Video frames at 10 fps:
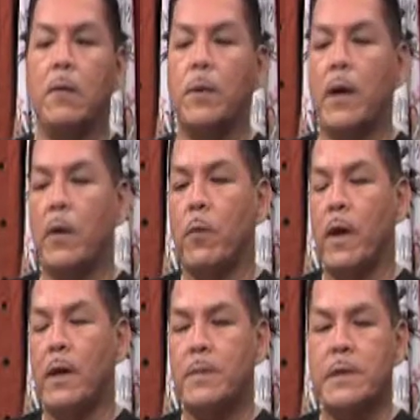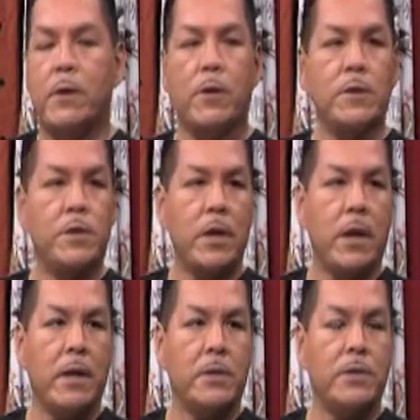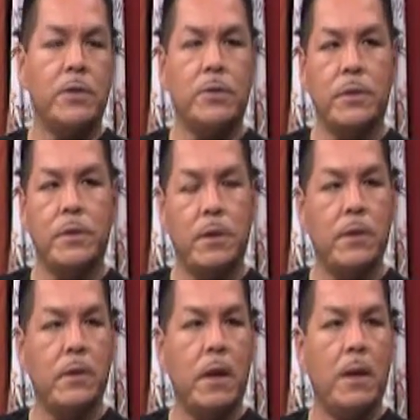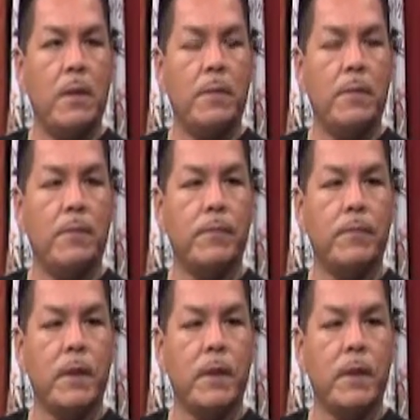we got write-ups in Earnshaw's Children's, you know, um,